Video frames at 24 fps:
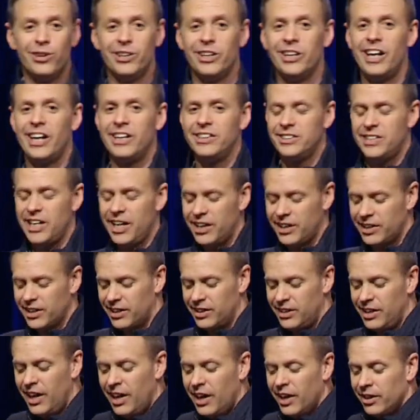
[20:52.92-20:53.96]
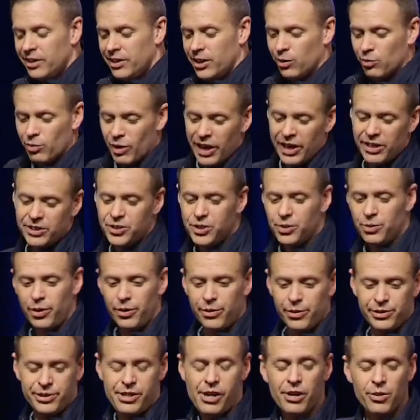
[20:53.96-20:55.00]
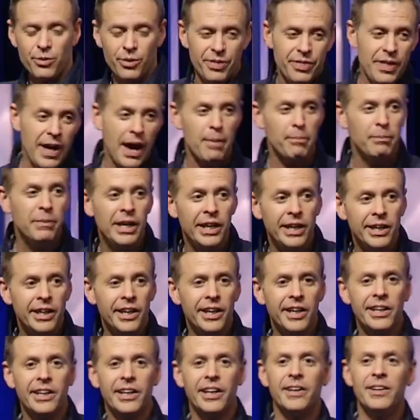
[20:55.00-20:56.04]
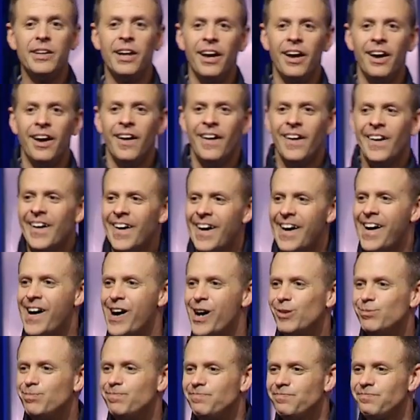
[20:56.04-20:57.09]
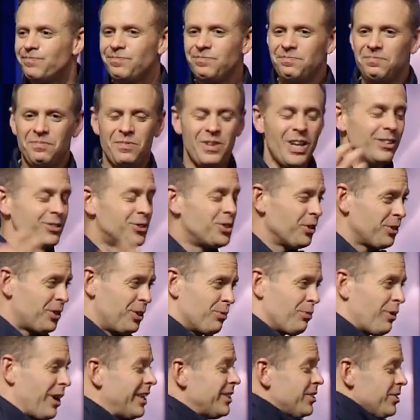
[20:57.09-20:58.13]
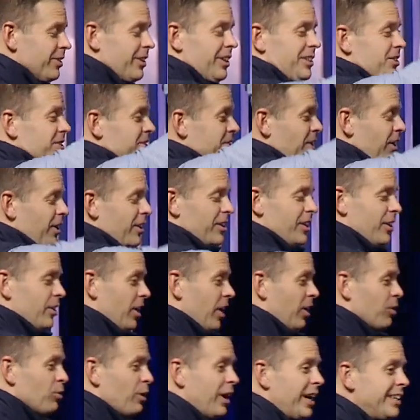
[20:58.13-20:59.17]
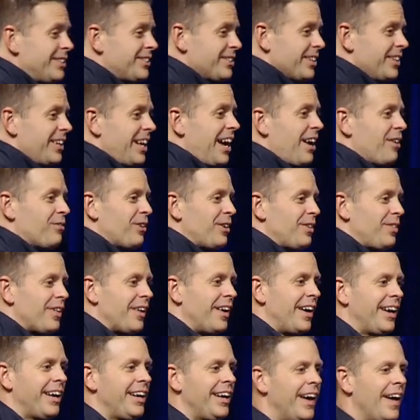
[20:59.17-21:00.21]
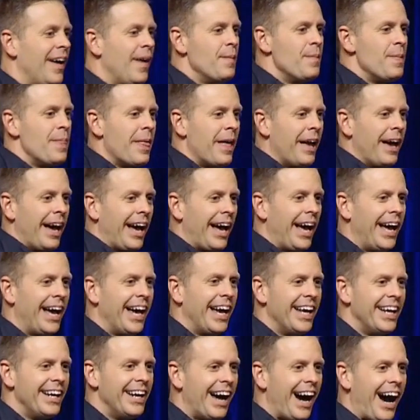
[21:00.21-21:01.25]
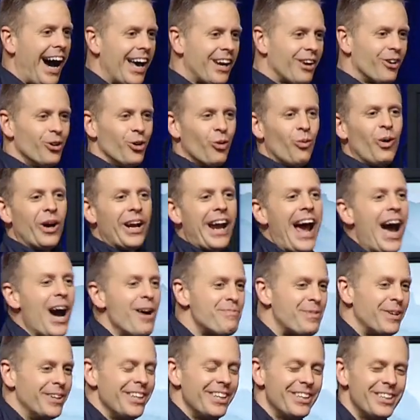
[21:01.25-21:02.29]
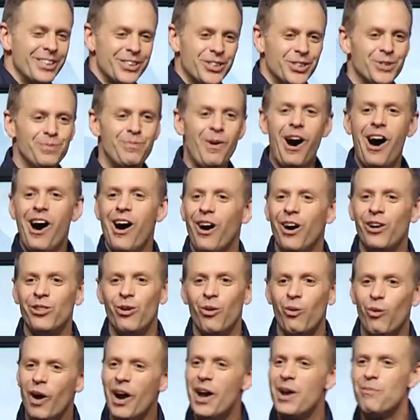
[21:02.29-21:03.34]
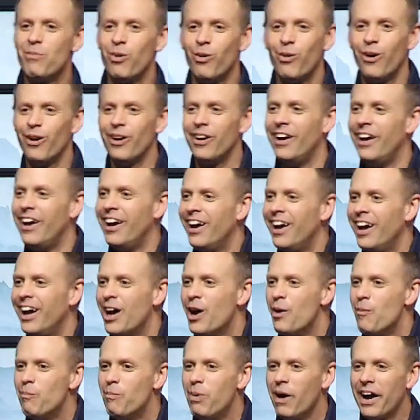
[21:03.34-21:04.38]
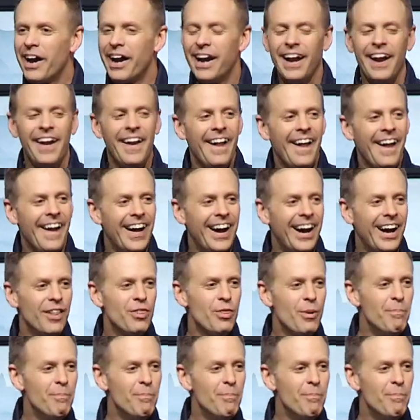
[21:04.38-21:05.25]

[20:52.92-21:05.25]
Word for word: and I'd taken the eraser. We were done with that meeting, and um, took the eraser and I just started erasing everything. And I don't know what happened to this spot on the whiteboard, but the